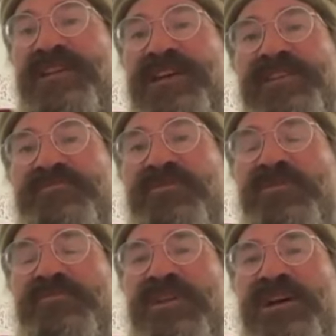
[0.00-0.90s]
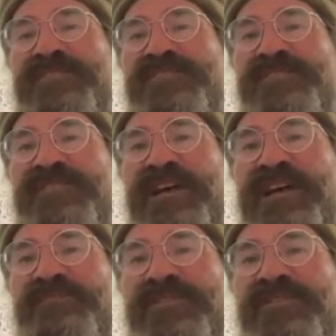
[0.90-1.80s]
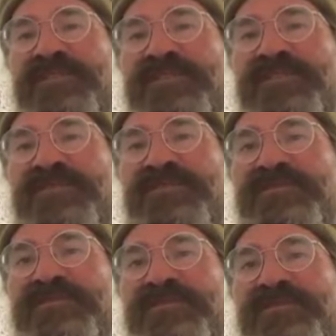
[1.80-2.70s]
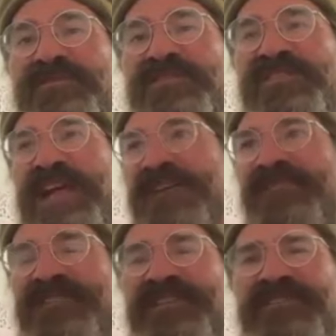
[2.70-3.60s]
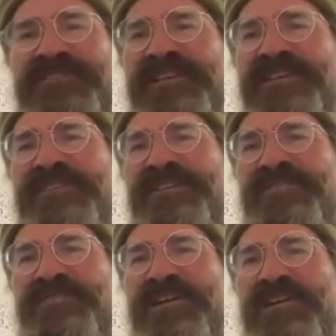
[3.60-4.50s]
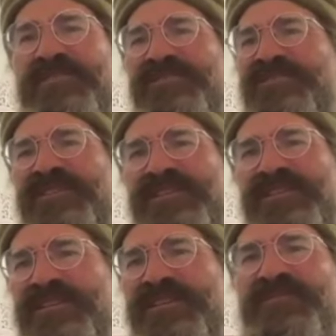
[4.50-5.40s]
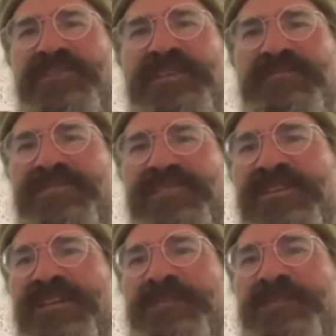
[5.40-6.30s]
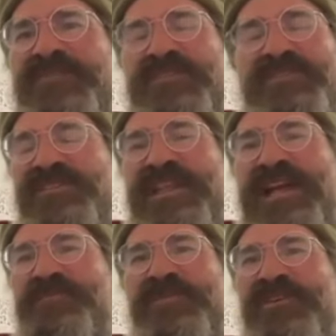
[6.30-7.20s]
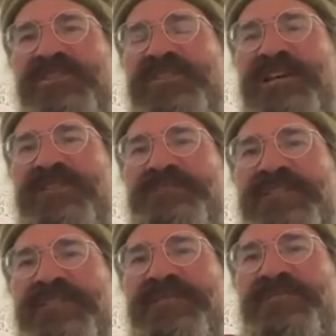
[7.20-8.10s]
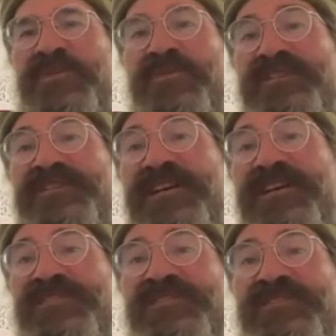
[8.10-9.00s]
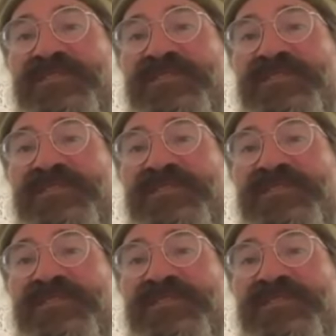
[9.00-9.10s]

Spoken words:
all kinds of roadblocks to that, whether it's the sound that you're hearing or how you're feeling, whatever it is. So it doesn't happen all the time, But when it does,